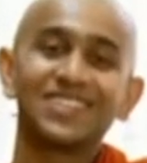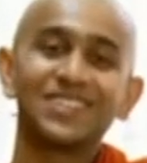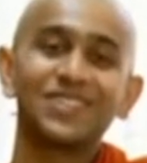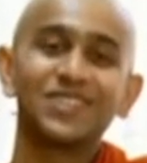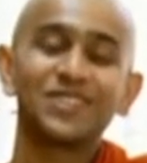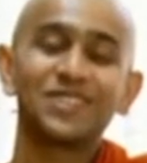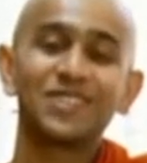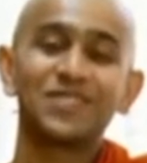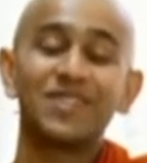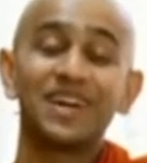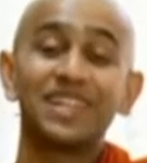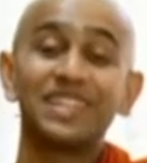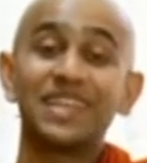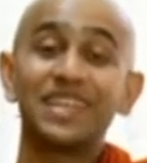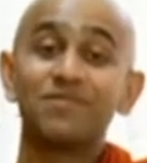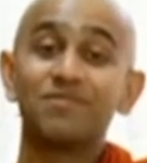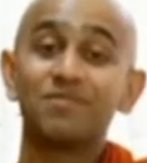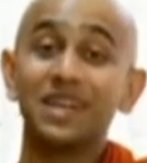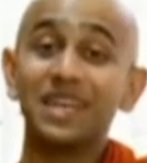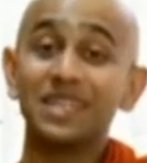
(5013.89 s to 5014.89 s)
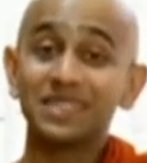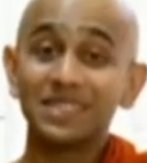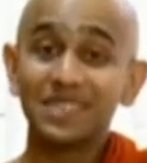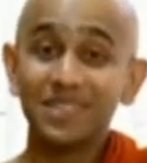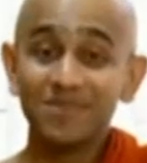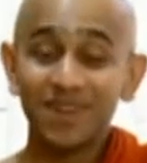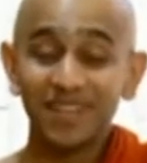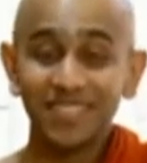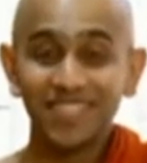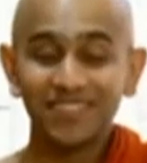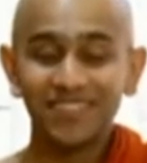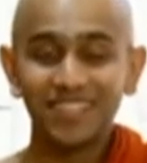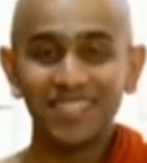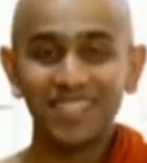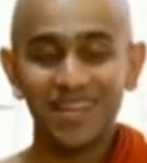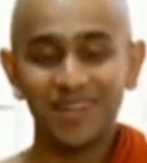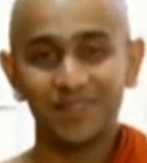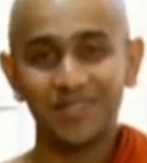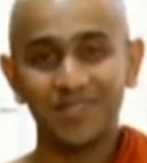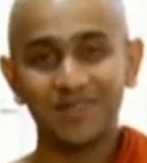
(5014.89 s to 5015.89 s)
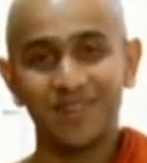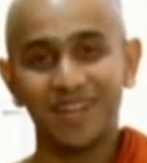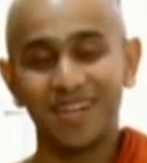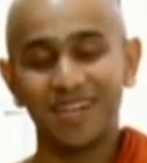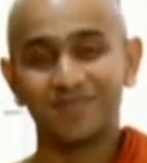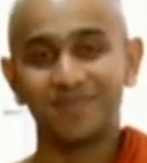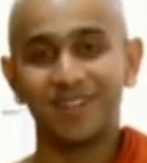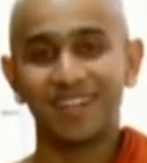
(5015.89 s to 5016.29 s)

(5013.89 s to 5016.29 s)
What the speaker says: go to the mother and bless the mother with Angulimala